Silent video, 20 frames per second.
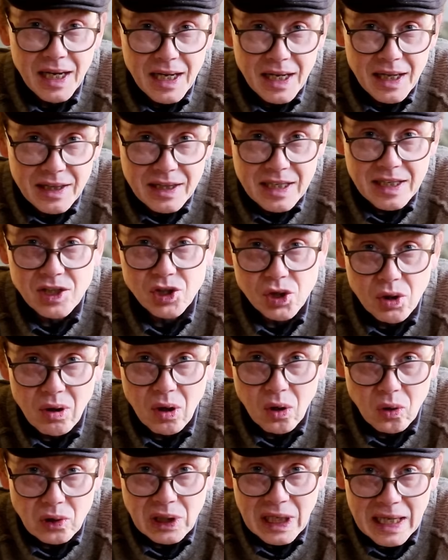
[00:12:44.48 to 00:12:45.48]
These are
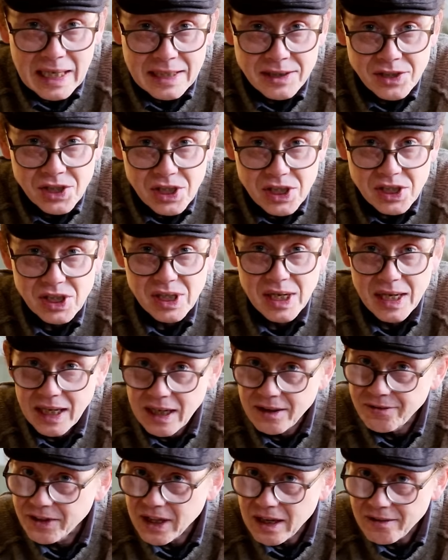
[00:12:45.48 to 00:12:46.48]
old lenses.
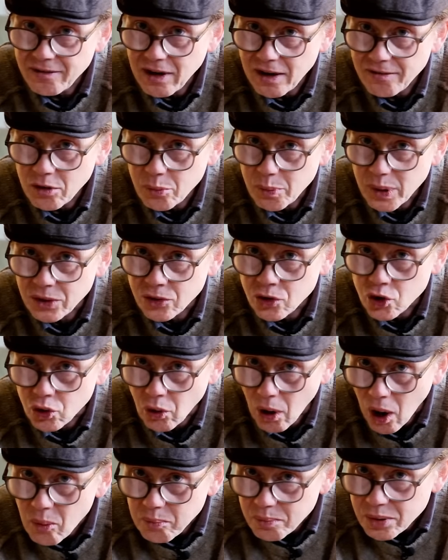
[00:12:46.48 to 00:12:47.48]
If they've ever been
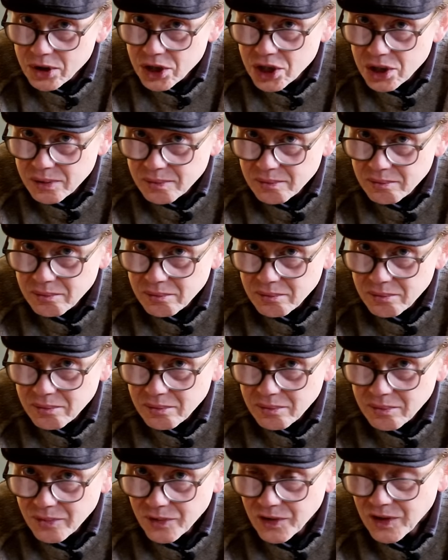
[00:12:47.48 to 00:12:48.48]
dropped,
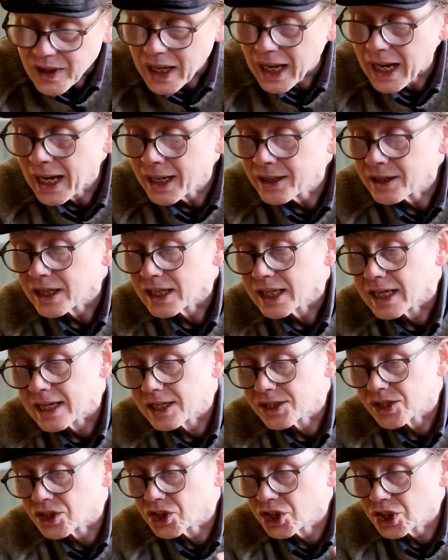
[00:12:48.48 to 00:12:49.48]
then
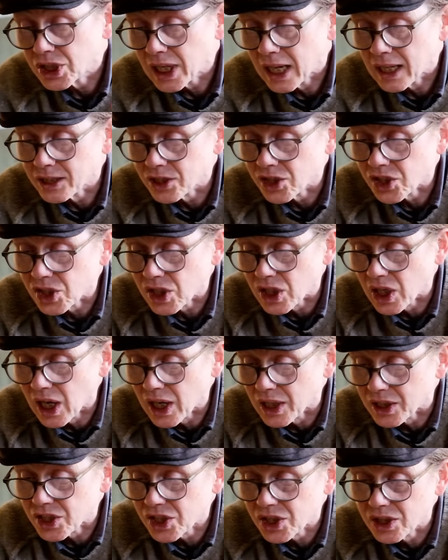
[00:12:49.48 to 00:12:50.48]
there's a chance
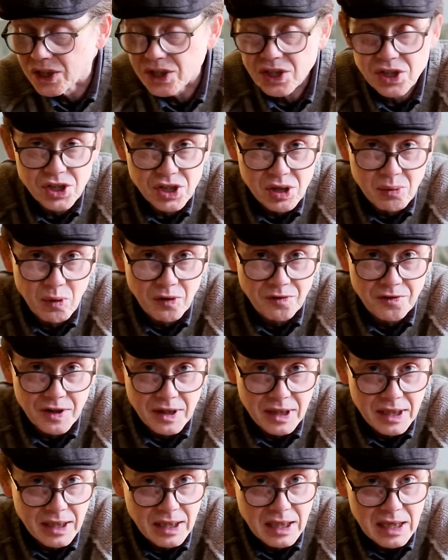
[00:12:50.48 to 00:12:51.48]
that some of
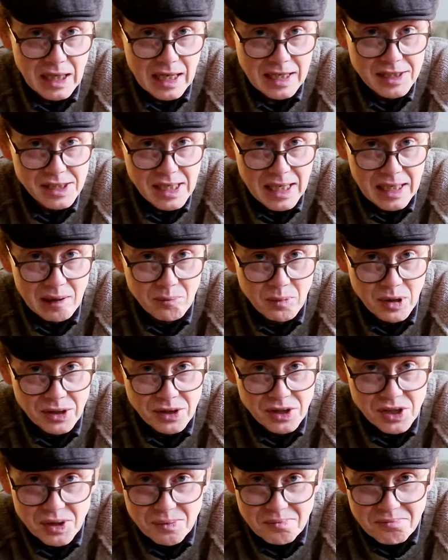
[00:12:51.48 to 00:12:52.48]
the glass
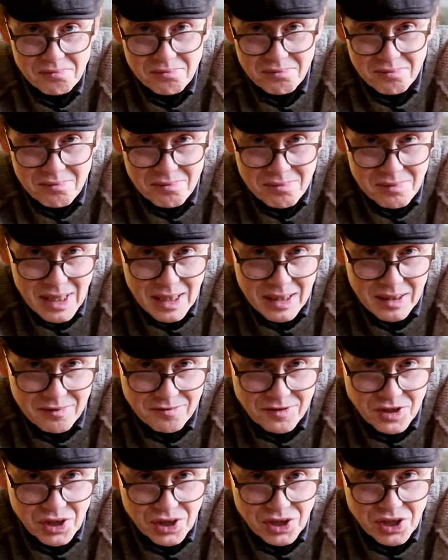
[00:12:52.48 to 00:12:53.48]
elements may
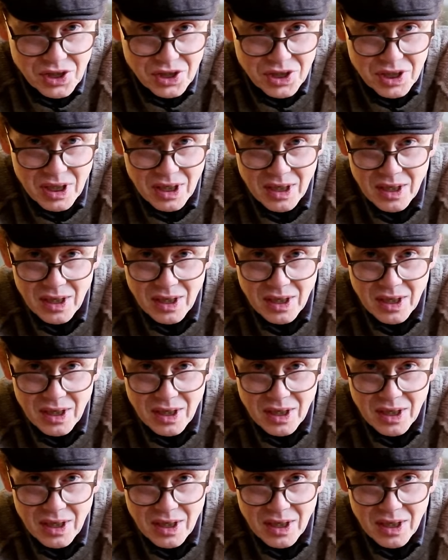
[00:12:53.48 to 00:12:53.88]
have just